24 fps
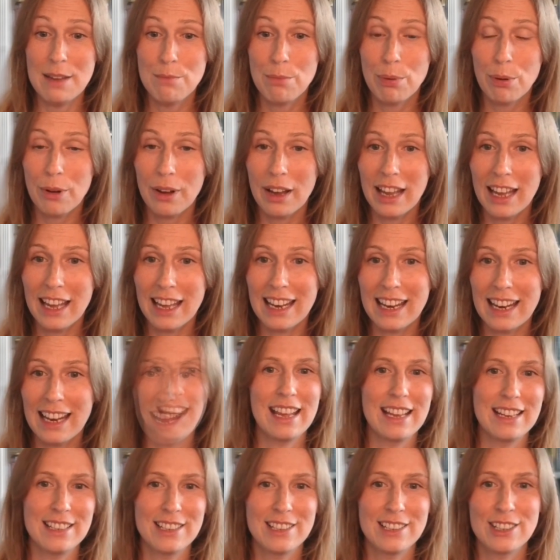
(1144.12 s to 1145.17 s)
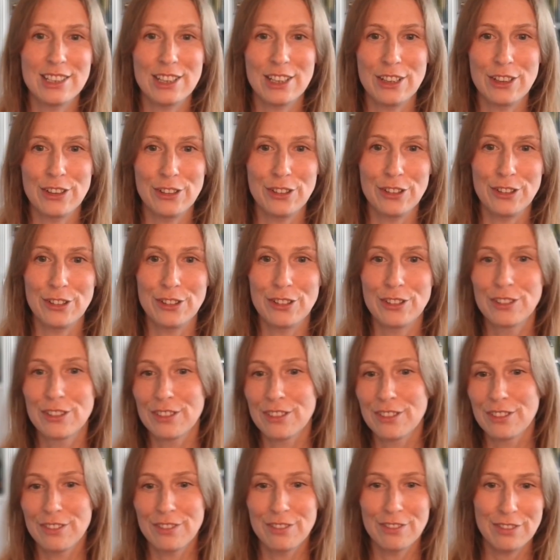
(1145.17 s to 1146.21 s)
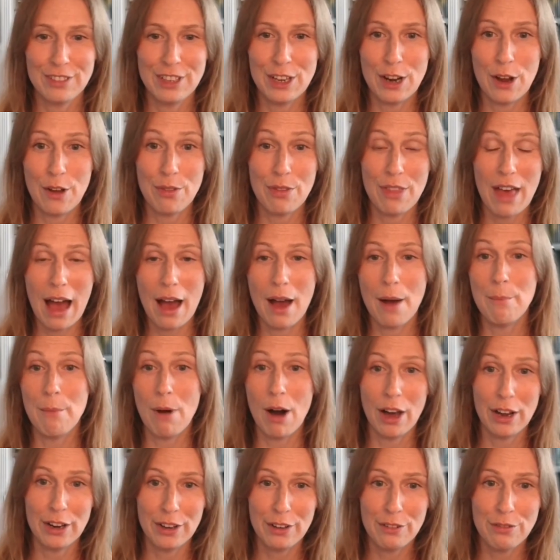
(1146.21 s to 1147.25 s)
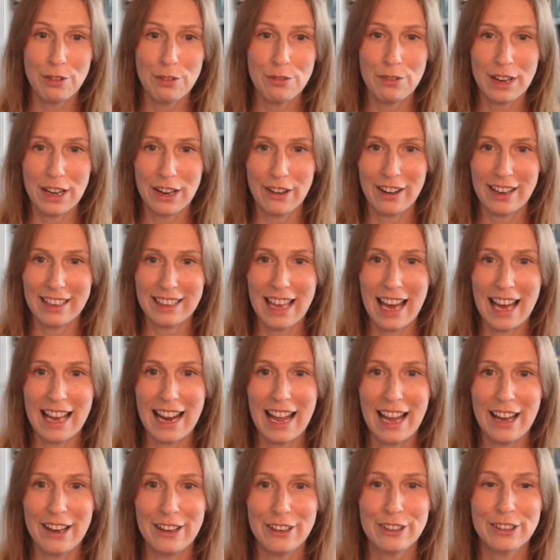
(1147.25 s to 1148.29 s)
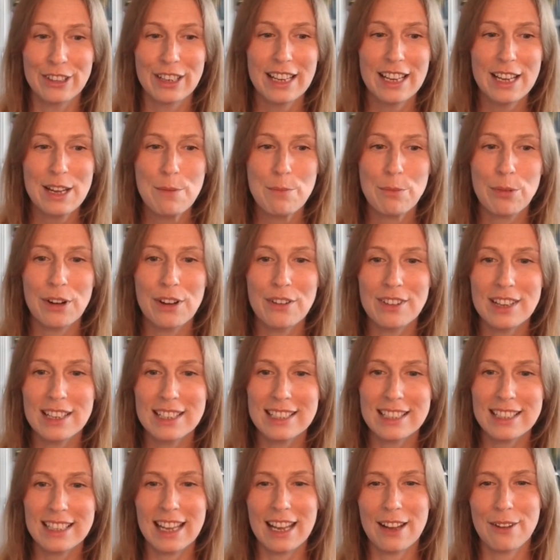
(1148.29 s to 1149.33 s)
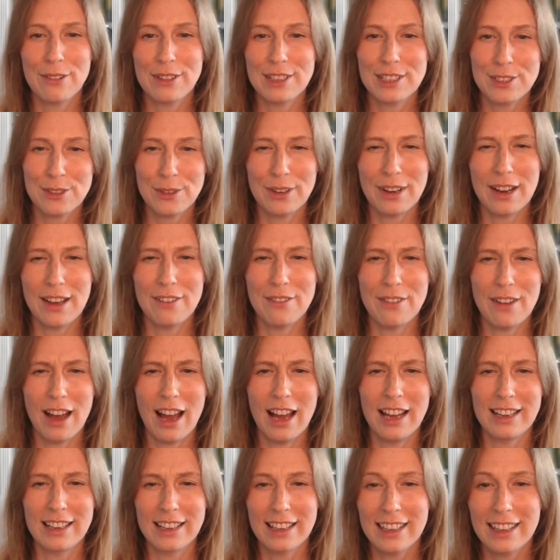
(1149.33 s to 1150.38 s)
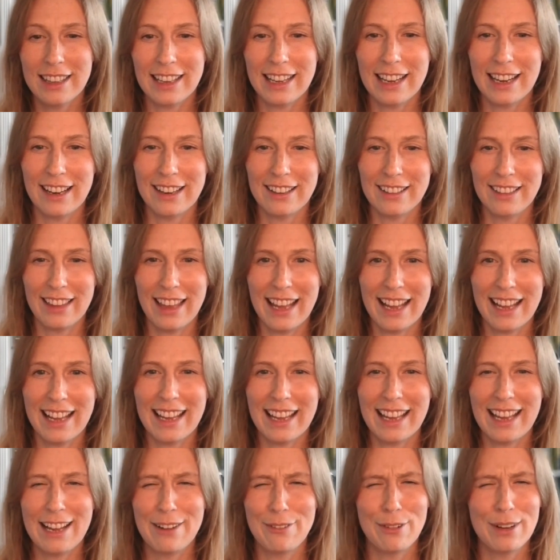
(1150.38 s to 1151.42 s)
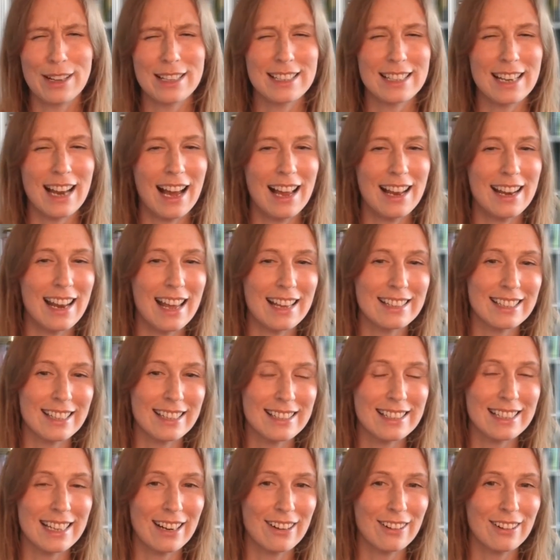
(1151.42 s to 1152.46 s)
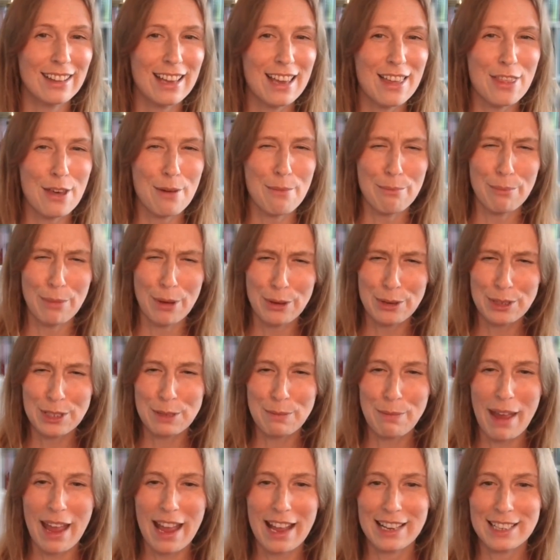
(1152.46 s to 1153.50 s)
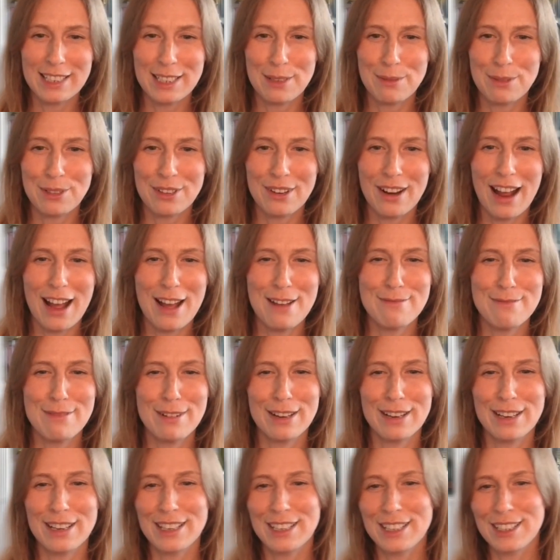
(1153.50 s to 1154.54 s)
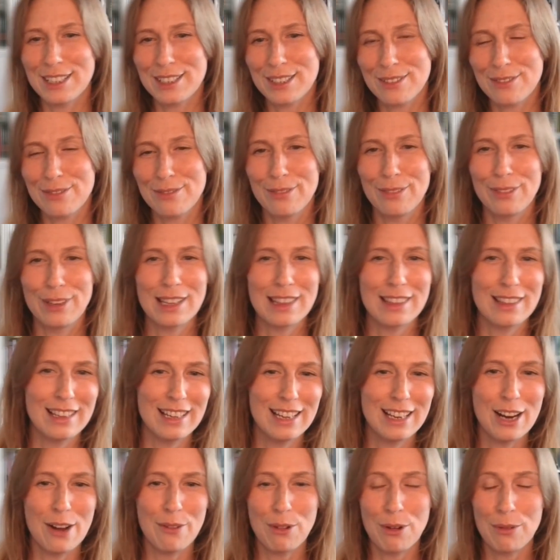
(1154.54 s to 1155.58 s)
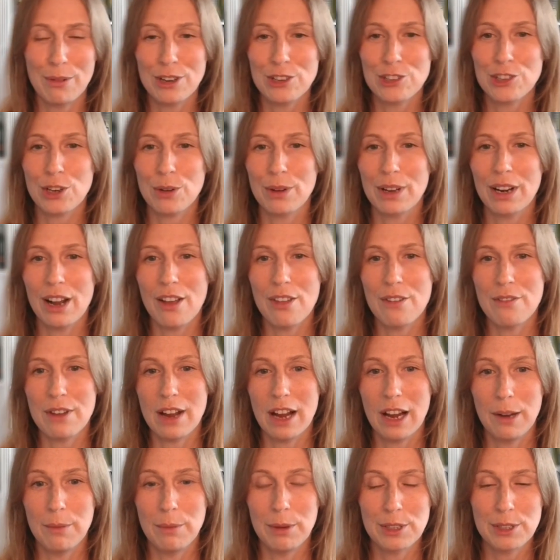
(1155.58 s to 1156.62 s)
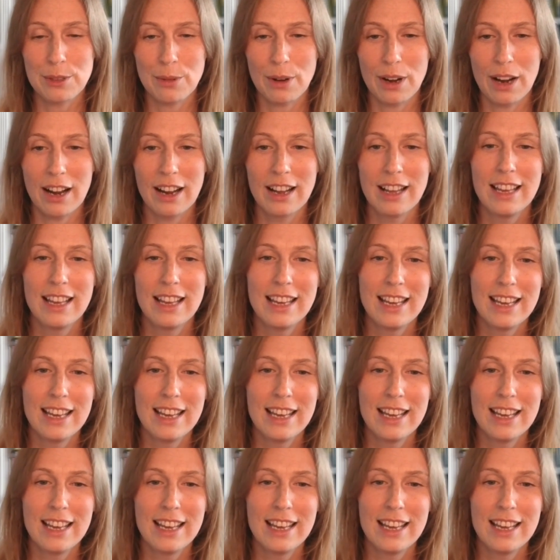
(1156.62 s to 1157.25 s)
input into a model for figuring that out. Previously, it was sort of unclear, it was not necessarily the most paying subscribers. We weren't sure what all the variables were.